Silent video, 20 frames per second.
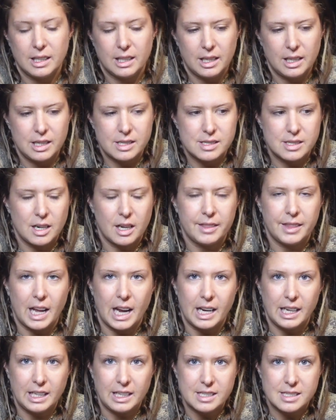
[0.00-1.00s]
is not
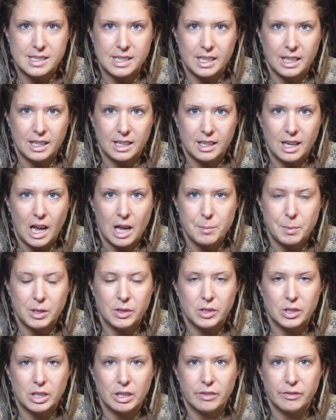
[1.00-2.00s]
that easy. I've been
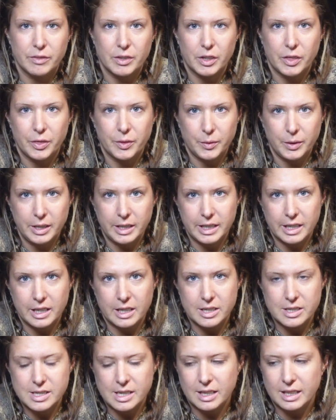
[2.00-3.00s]
looking for 3
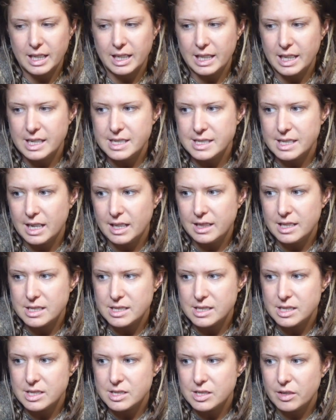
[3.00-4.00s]
years, and like I said, this
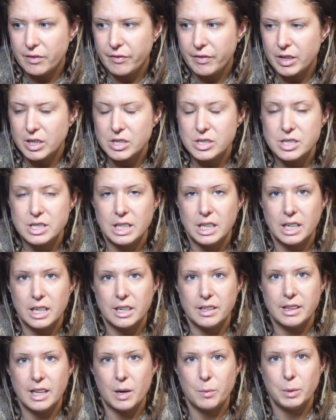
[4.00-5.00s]
is the first year
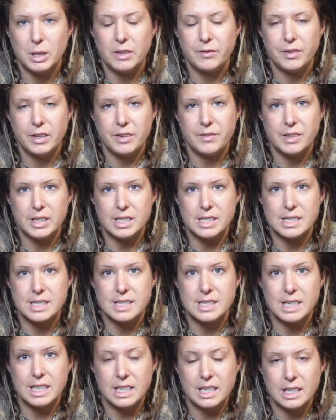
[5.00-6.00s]
that we've even
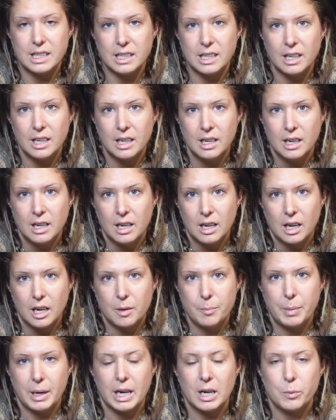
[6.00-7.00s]
seen a
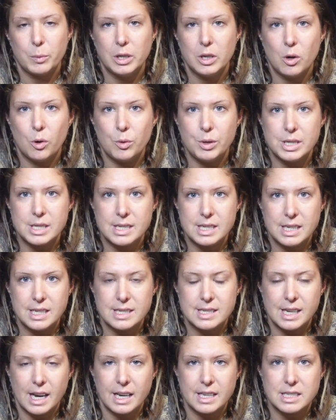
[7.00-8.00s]
bear. We always see
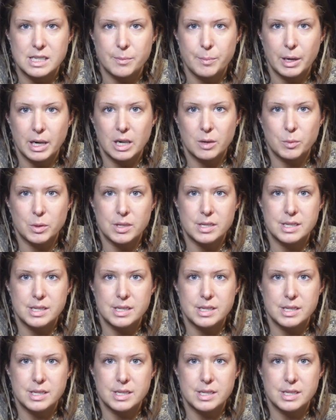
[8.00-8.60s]
signs of bear. We'll